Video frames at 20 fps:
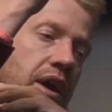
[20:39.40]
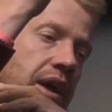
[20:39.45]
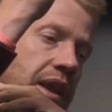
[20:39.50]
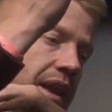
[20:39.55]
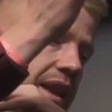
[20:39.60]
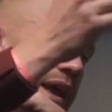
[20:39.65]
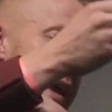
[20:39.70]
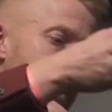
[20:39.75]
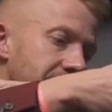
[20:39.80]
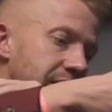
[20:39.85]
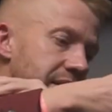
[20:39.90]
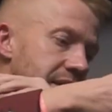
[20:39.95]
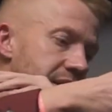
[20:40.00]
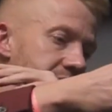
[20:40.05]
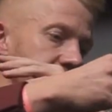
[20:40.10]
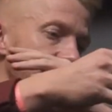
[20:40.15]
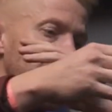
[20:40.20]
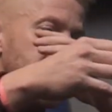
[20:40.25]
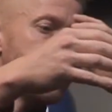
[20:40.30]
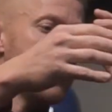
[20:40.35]
and land in
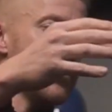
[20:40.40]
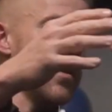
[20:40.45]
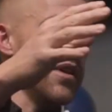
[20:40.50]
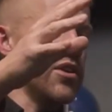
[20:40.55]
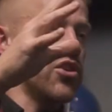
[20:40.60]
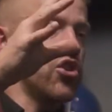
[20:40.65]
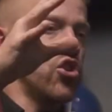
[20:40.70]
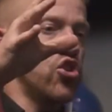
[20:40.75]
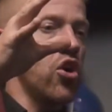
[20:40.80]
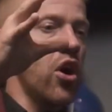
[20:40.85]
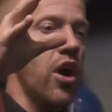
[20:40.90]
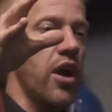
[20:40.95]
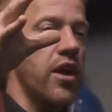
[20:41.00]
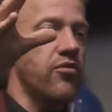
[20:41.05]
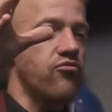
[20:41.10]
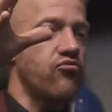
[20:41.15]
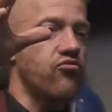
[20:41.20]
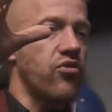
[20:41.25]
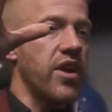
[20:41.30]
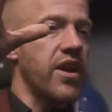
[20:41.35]
these
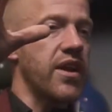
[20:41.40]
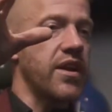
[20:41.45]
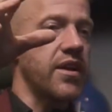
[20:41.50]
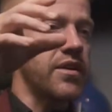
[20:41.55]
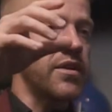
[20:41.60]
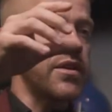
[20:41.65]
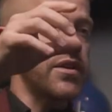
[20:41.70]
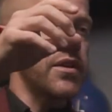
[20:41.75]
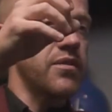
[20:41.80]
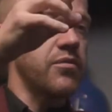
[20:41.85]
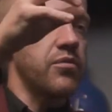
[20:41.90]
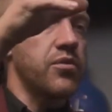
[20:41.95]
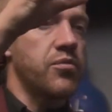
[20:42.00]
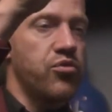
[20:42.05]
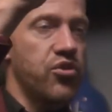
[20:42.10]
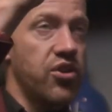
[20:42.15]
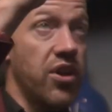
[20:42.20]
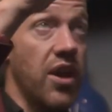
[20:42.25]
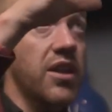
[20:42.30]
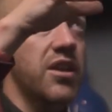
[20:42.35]
giant rings that were
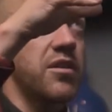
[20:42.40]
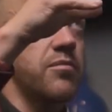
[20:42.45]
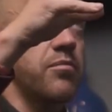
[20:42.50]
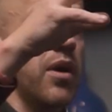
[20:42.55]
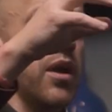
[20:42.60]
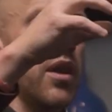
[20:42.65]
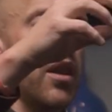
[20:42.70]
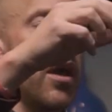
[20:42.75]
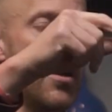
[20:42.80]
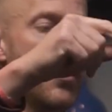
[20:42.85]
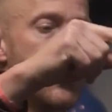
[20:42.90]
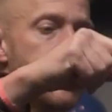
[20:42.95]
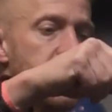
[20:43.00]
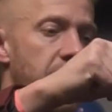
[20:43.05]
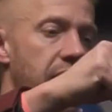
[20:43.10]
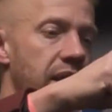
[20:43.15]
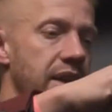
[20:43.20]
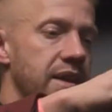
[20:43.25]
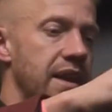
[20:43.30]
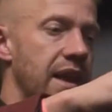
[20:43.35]
projected by light, and
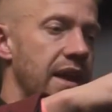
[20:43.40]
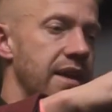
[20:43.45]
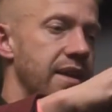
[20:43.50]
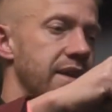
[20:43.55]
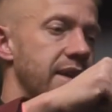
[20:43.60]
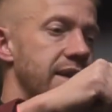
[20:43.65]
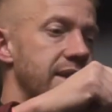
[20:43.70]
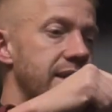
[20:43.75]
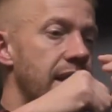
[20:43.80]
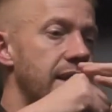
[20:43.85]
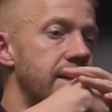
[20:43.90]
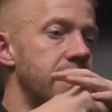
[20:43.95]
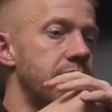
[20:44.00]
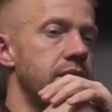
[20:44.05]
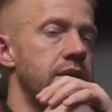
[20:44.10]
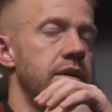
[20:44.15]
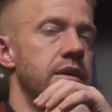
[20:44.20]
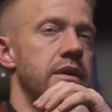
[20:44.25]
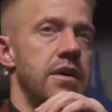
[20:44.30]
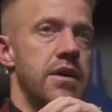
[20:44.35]
we had to land in the center.
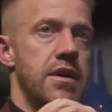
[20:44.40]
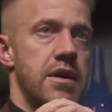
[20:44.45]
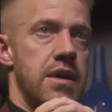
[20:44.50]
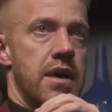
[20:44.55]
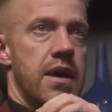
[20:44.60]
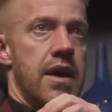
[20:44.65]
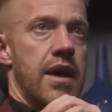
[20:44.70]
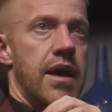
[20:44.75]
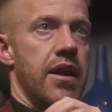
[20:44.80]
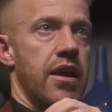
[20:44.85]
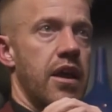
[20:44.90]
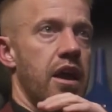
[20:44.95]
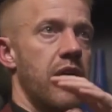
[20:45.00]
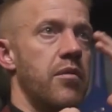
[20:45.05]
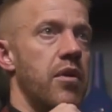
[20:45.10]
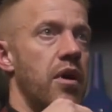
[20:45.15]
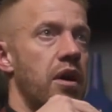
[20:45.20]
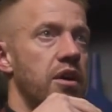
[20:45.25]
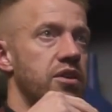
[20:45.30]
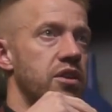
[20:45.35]
And I came
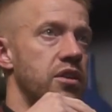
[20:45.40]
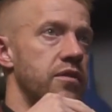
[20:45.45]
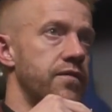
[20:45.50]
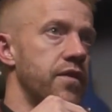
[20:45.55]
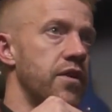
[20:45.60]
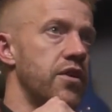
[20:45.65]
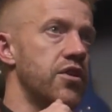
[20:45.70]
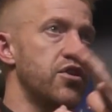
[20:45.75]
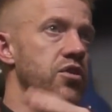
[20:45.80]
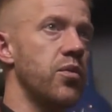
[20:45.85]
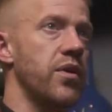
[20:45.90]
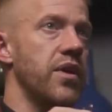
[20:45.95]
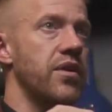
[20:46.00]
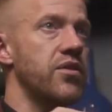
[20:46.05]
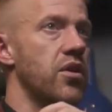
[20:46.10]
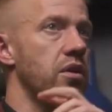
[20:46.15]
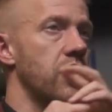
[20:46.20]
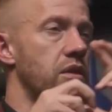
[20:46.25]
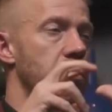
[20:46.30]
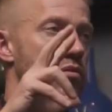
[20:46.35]
last in the first swing. There
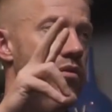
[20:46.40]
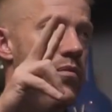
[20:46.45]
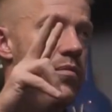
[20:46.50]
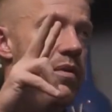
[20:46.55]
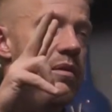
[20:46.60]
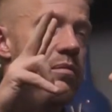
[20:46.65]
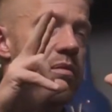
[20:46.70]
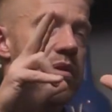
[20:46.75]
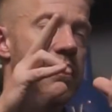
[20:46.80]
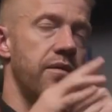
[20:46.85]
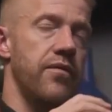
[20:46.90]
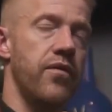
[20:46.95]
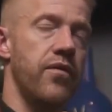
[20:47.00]
was only three people in the